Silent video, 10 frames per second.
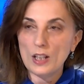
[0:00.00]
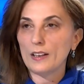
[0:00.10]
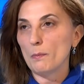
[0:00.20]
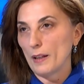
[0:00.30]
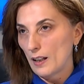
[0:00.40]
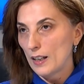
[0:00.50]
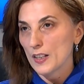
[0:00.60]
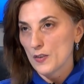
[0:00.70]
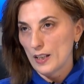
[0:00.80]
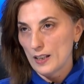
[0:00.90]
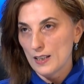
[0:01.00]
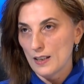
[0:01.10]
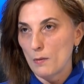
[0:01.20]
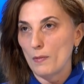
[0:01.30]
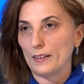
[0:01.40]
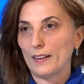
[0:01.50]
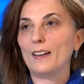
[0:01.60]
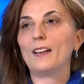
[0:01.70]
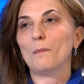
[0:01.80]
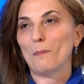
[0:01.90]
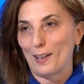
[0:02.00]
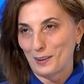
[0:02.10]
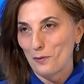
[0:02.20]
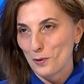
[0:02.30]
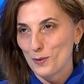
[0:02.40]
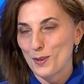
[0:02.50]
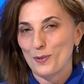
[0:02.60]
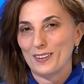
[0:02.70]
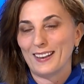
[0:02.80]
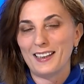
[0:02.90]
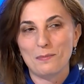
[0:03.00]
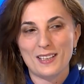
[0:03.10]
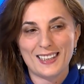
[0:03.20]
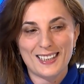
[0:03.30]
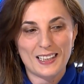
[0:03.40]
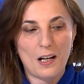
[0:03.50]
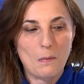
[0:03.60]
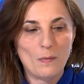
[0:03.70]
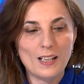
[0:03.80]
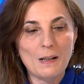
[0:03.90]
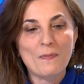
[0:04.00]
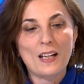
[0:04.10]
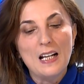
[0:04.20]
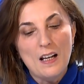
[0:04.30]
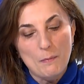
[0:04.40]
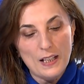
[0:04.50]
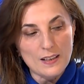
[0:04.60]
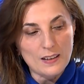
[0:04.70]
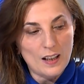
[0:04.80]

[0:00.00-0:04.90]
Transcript: and the process does not turn into something artificial. During conversations,